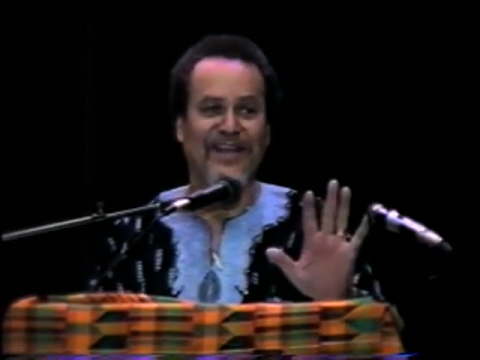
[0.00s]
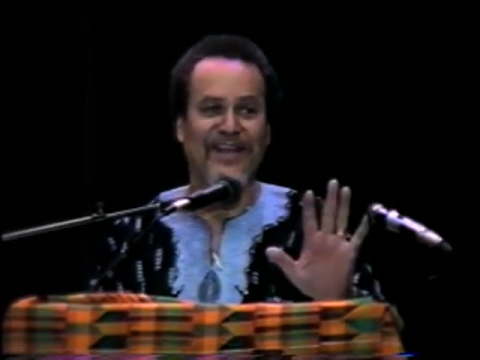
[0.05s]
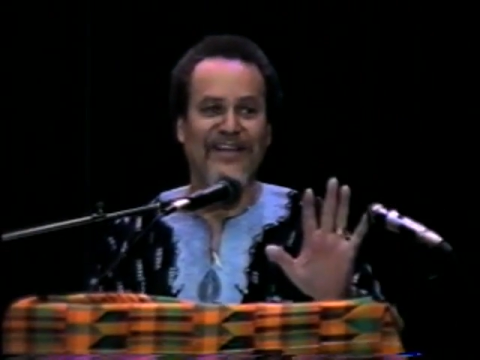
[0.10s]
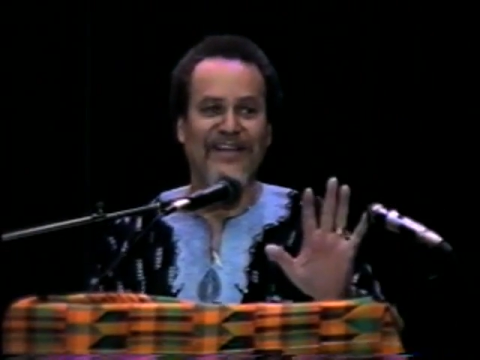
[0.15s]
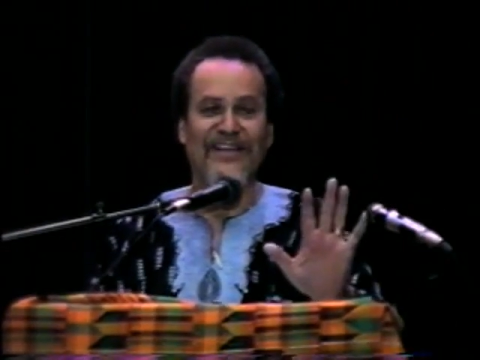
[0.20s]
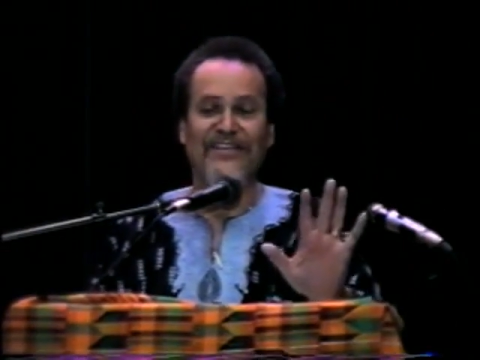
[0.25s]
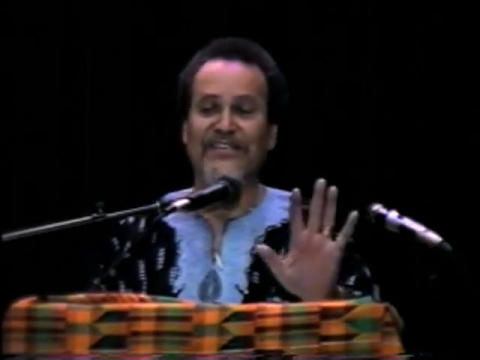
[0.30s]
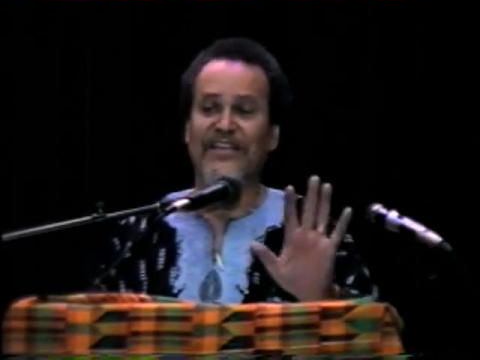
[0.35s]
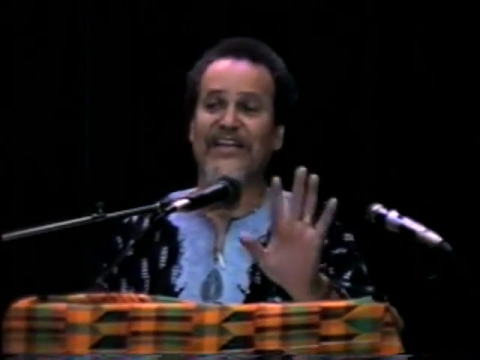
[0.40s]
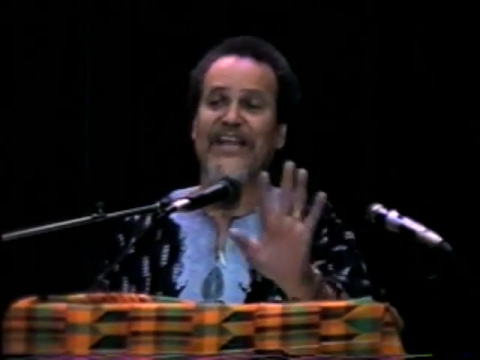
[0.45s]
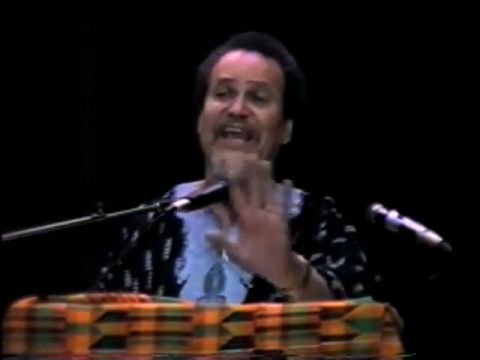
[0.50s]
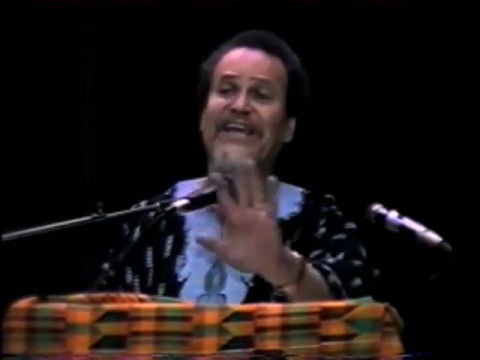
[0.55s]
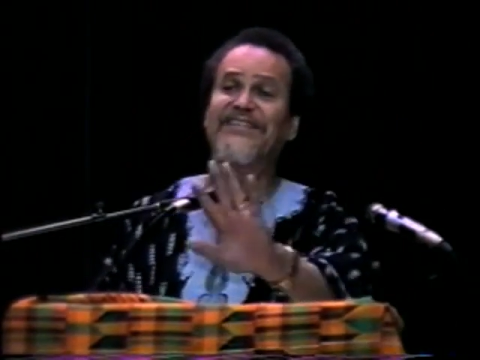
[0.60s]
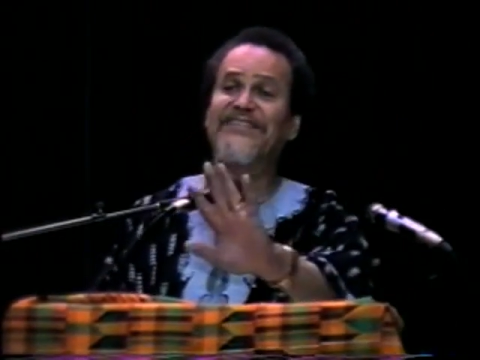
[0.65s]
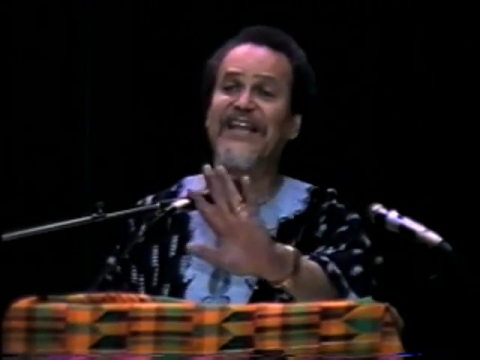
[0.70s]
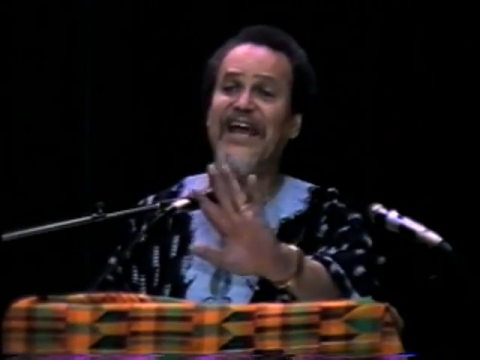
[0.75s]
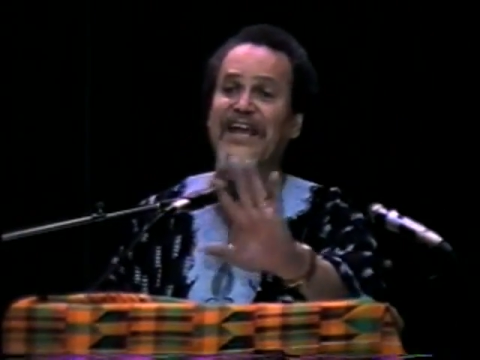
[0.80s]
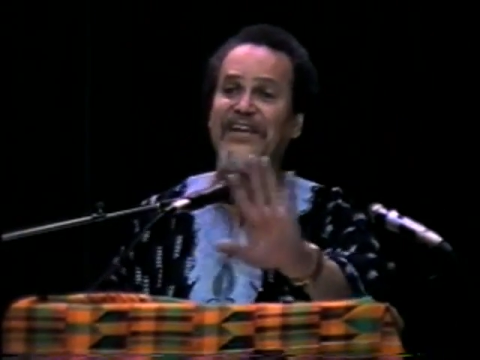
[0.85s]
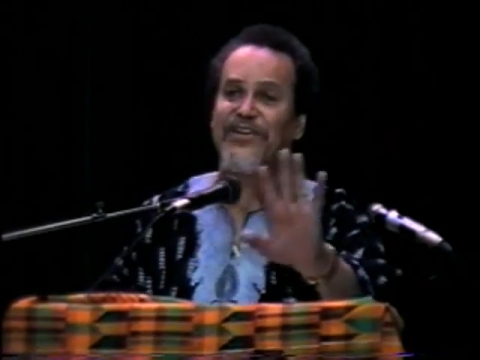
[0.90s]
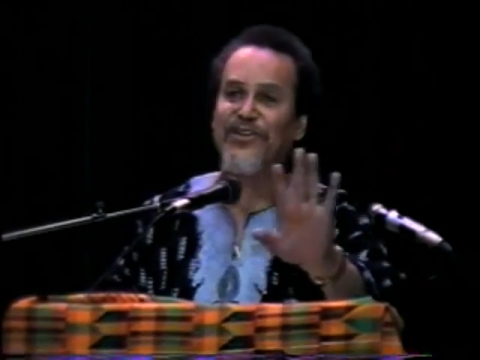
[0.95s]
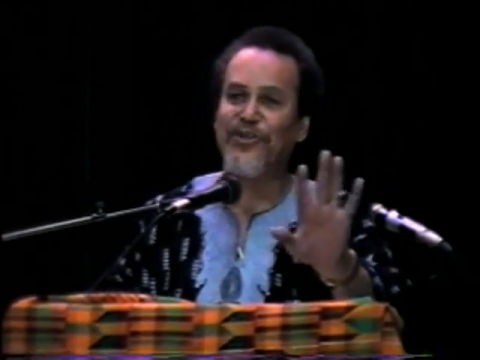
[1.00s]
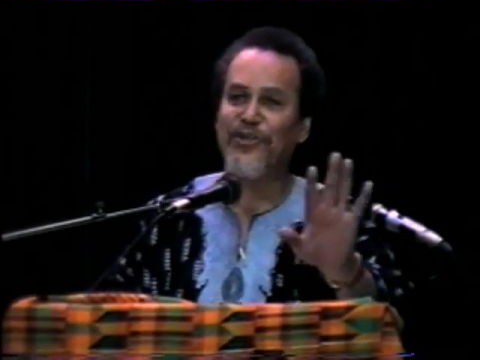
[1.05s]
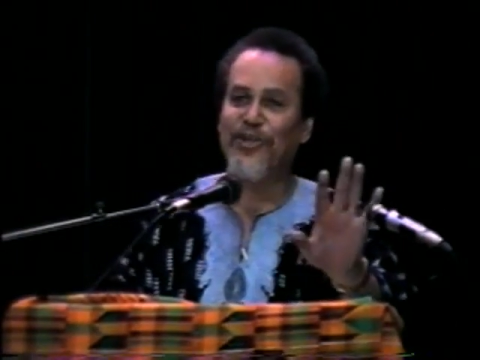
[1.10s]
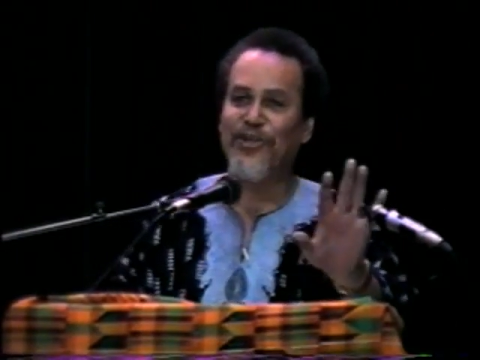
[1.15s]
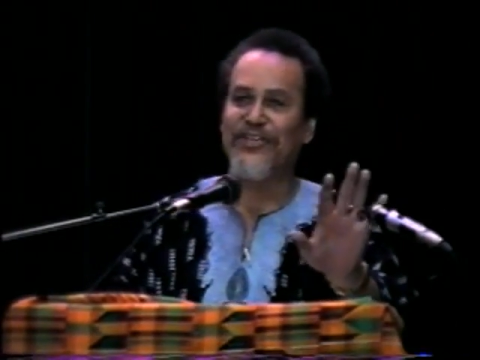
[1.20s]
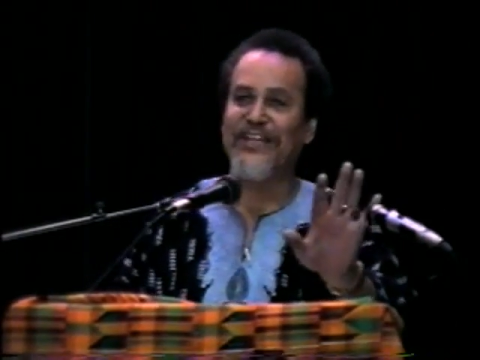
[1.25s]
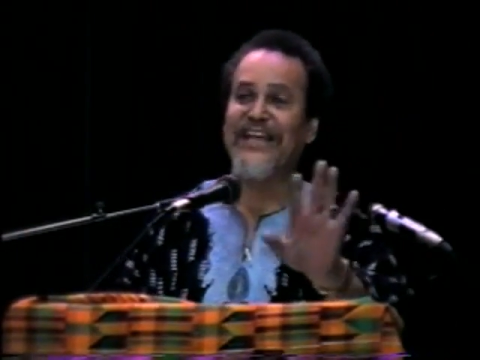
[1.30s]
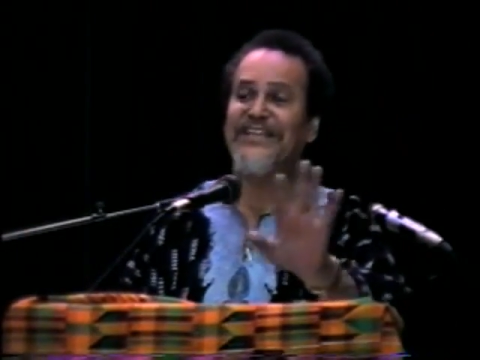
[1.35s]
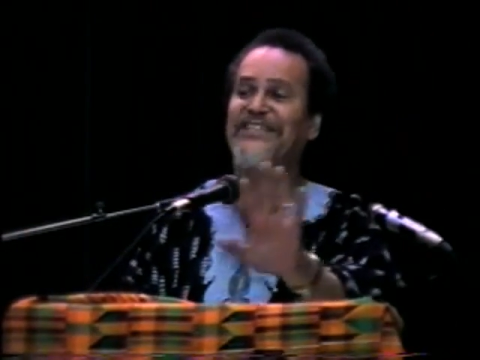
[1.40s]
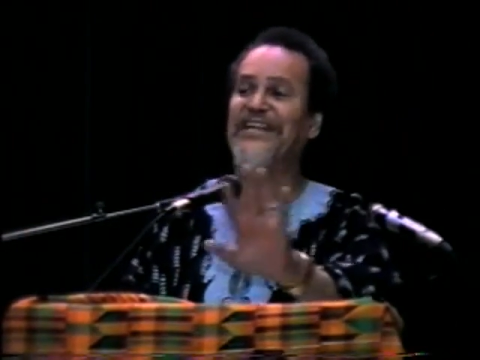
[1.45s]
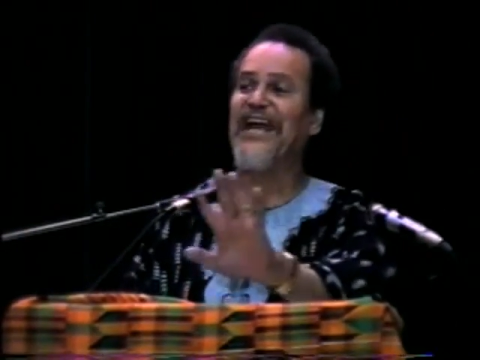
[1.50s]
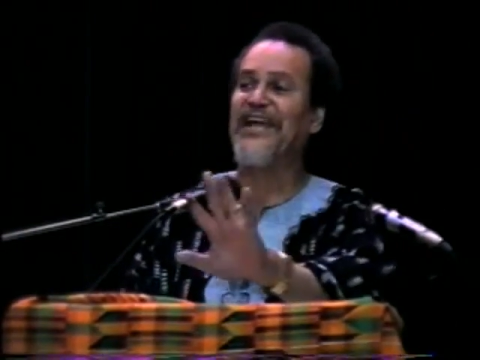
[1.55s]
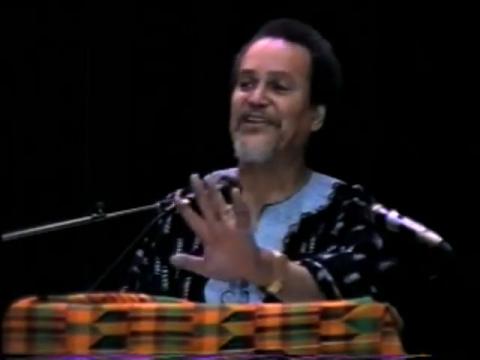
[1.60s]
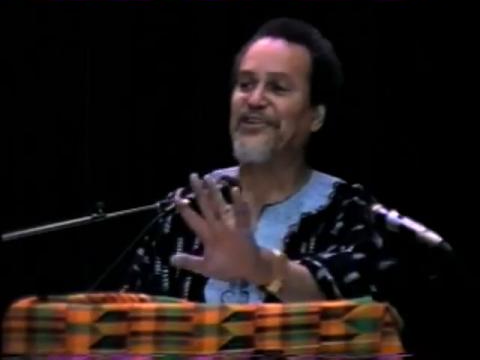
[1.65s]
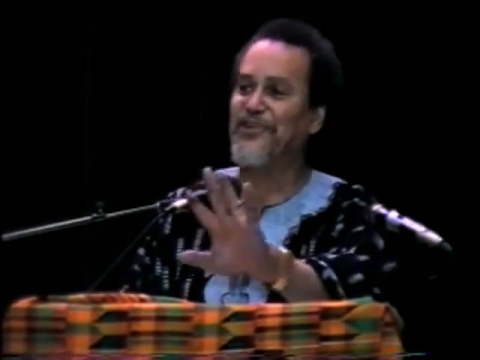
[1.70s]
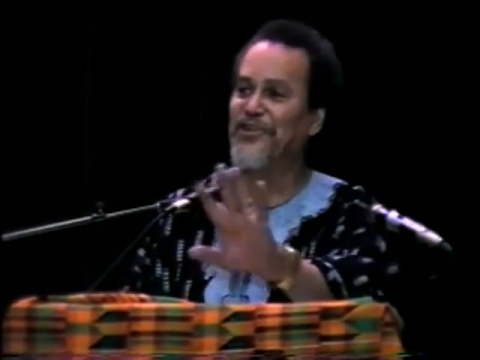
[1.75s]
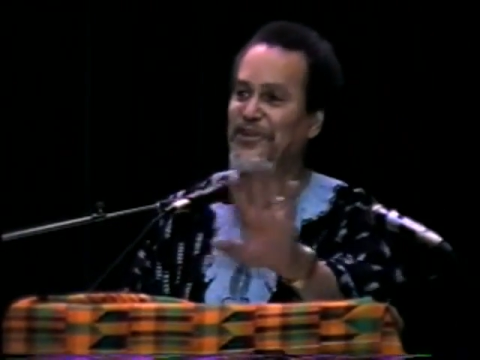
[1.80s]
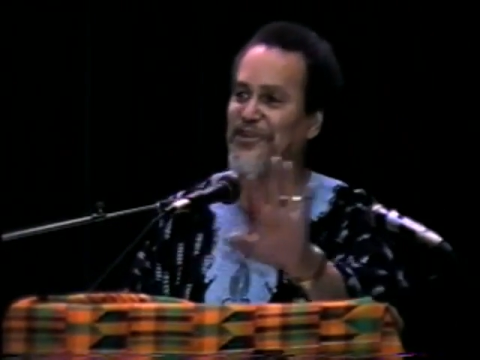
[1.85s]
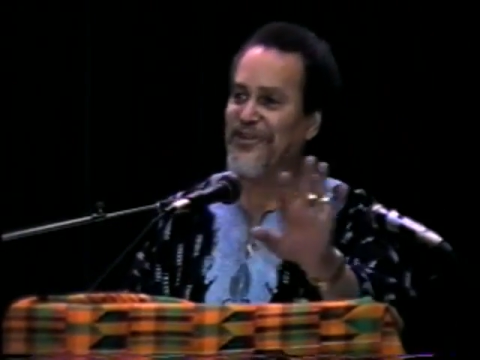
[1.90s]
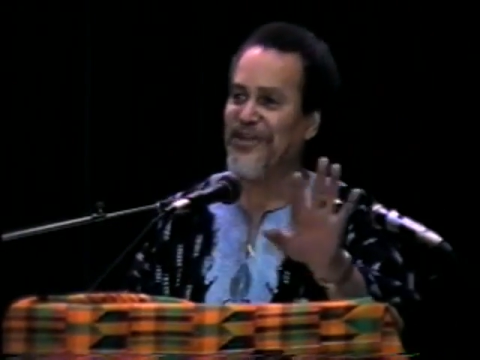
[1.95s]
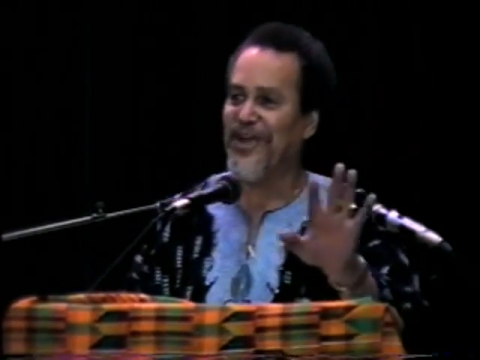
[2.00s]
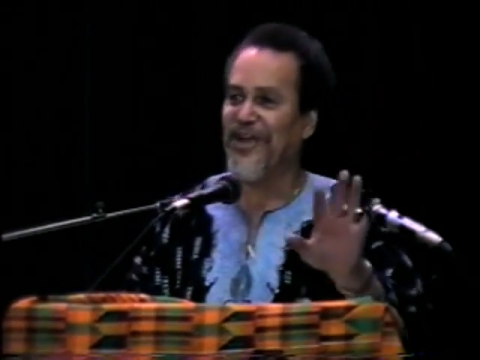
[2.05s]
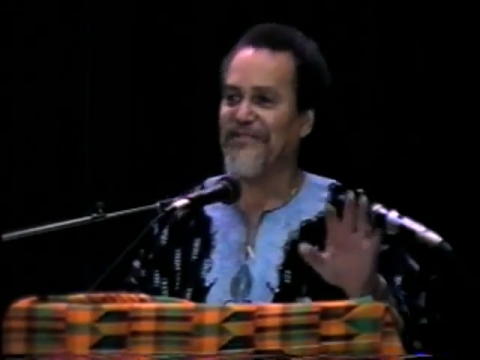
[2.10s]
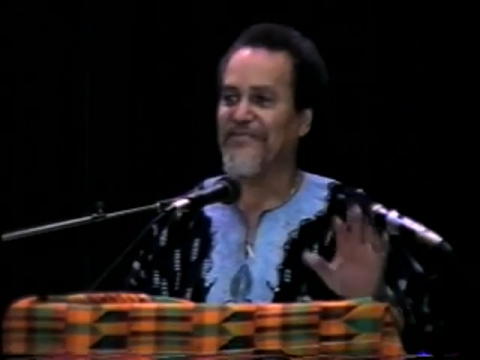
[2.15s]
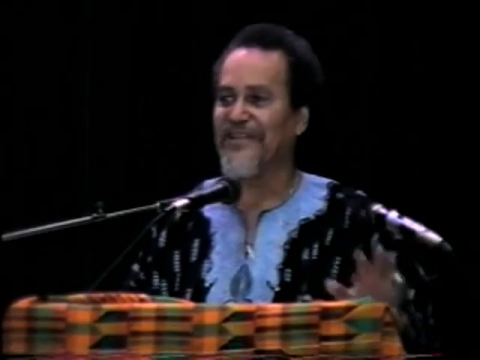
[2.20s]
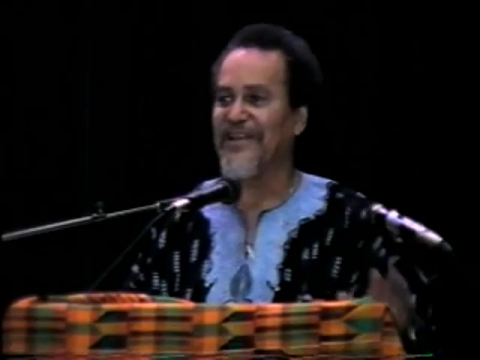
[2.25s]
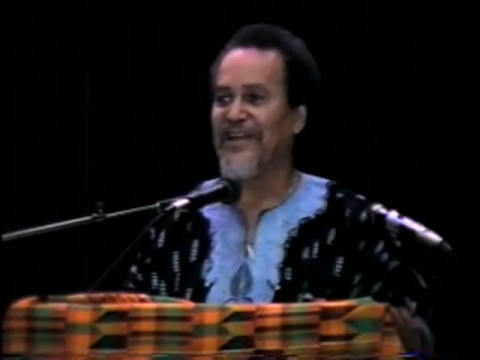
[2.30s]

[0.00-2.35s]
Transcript: They can say, that's not good, that's not good enough.